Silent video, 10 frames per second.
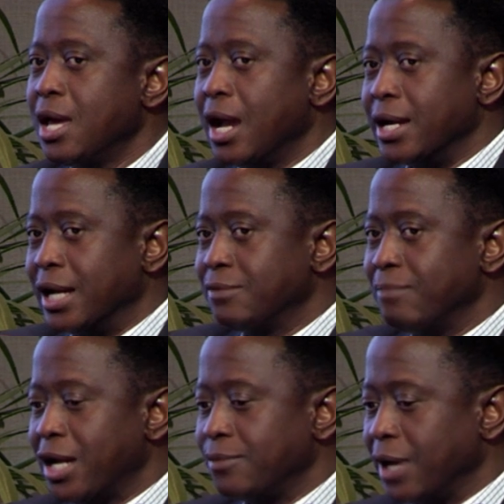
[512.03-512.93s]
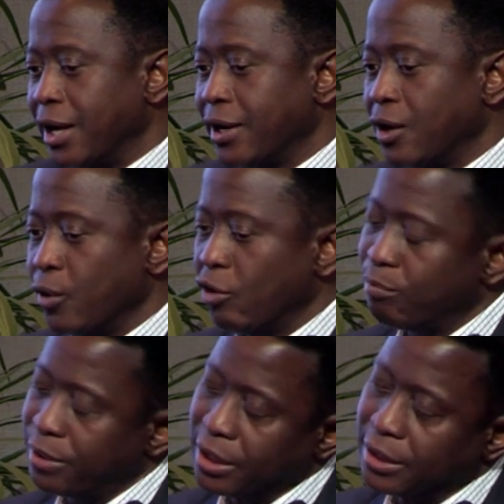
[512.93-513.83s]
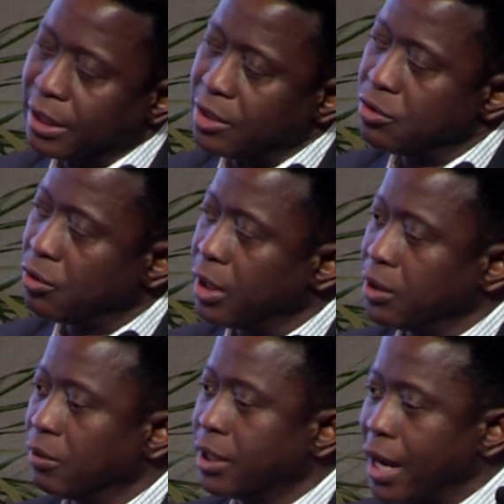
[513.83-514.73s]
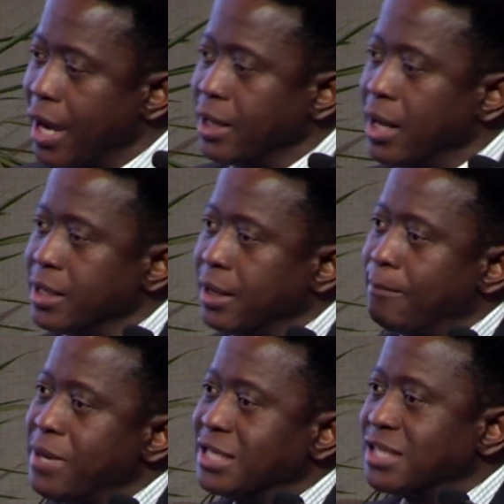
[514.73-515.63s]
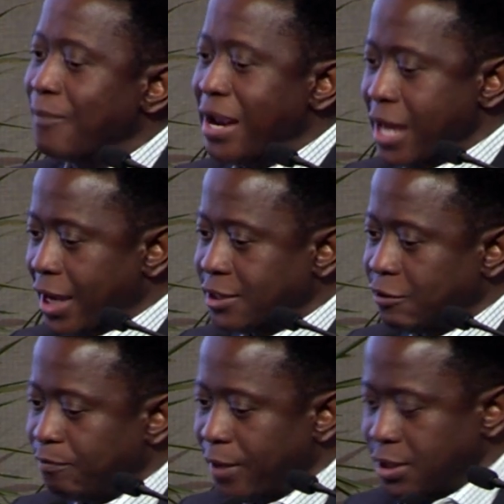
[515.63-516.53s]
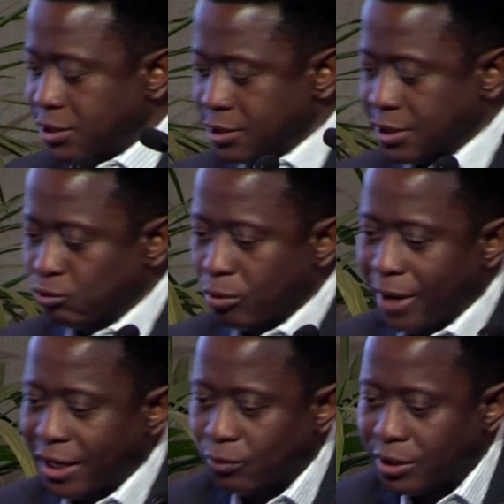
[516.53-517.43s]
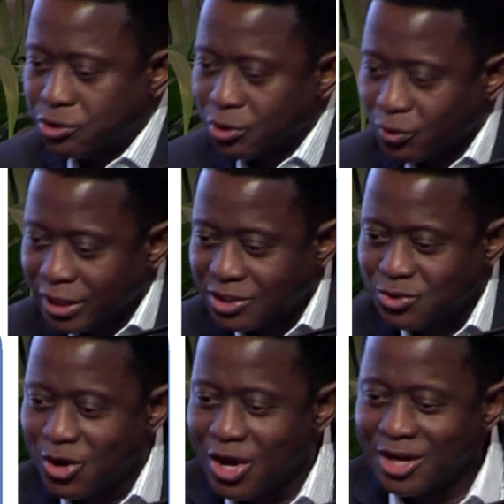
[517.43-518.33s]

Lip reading: And that might be another way of bringing the neuroendocrine and the PSMA negative patients that we might want to look into.